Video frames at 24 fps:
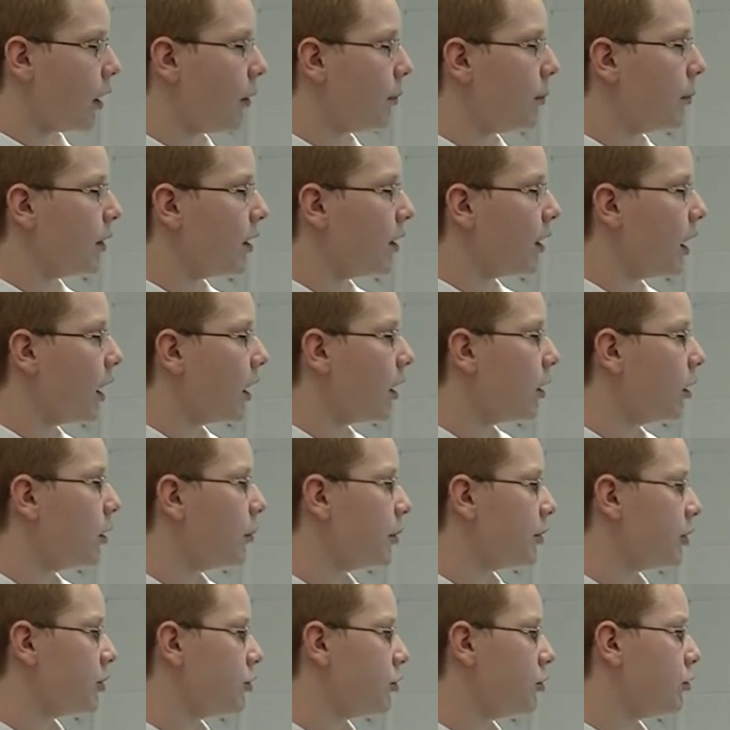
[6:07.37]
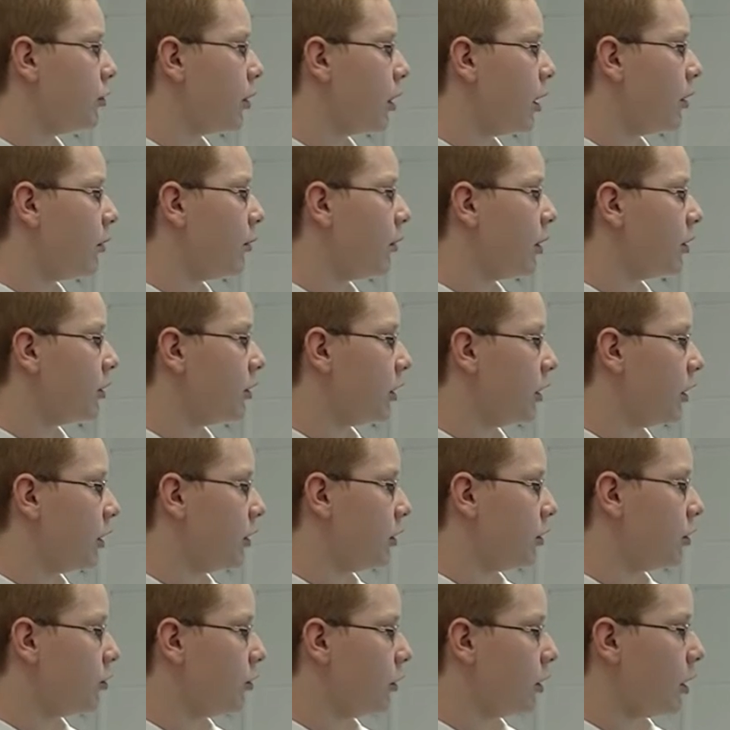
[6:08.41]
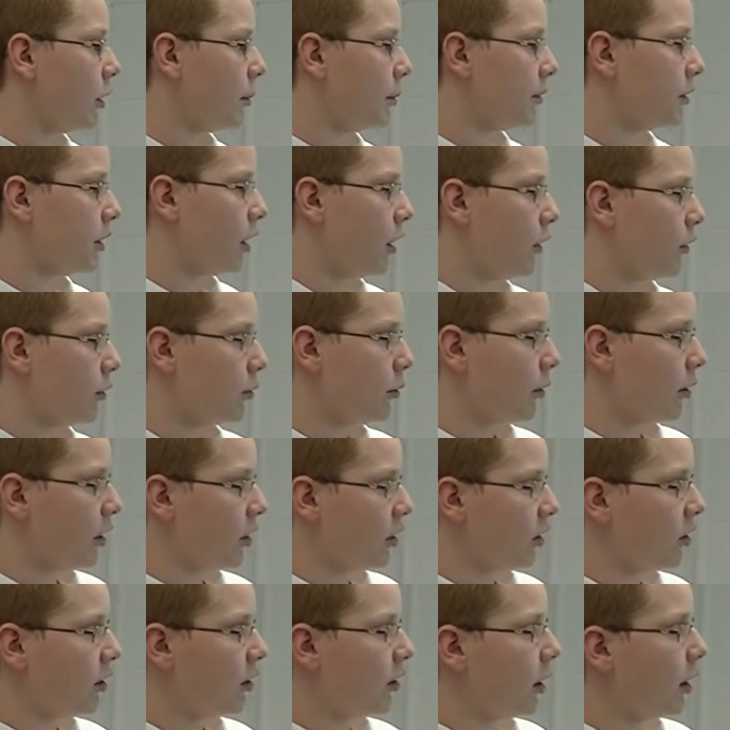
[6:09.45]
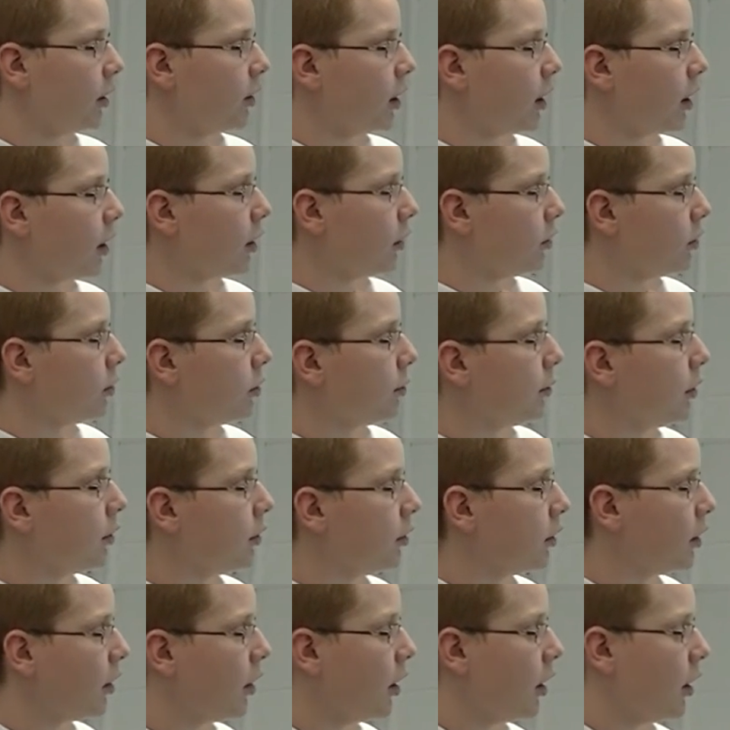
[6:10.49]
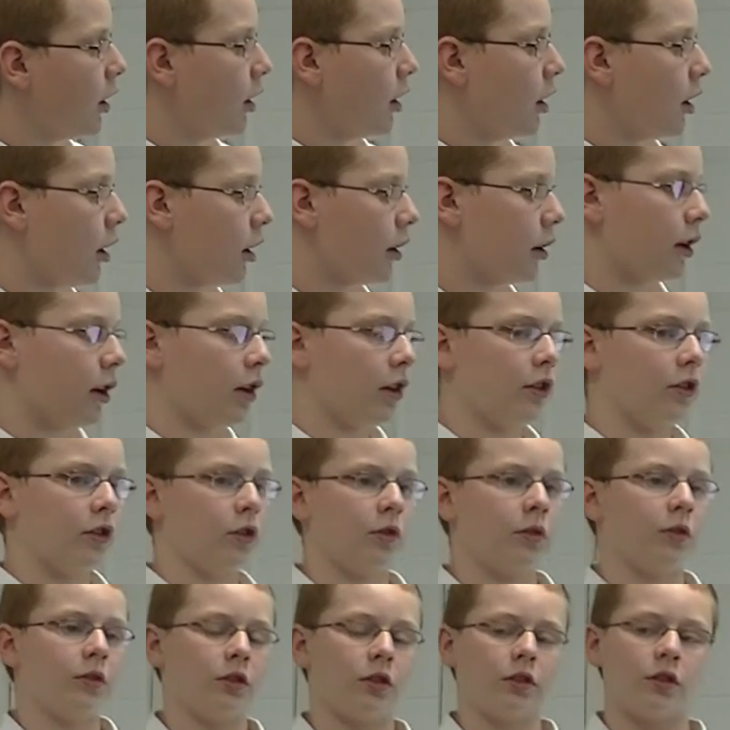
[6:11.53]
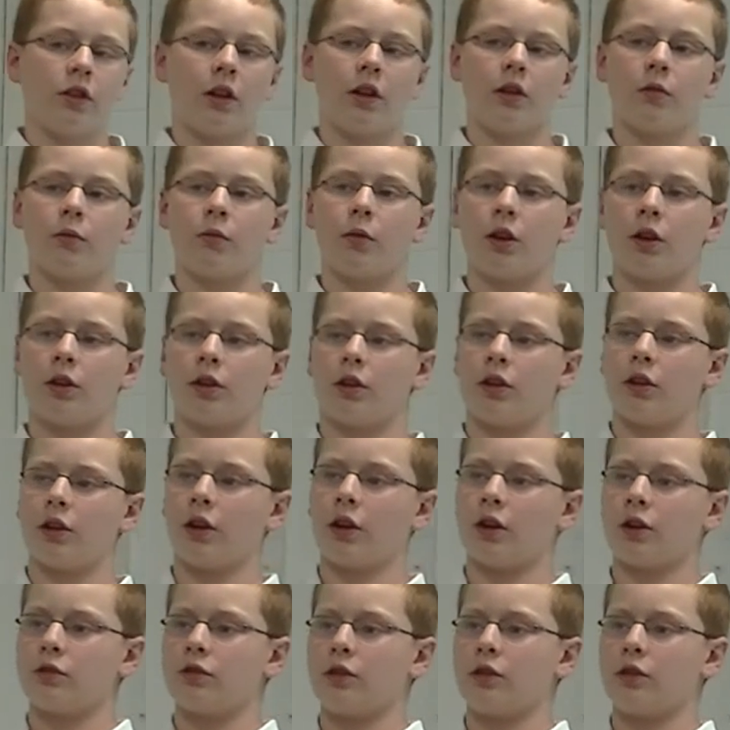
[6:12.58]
big angle, but you do not want a straight up and down. You want a slight angle to it, again, so it does not wear the udder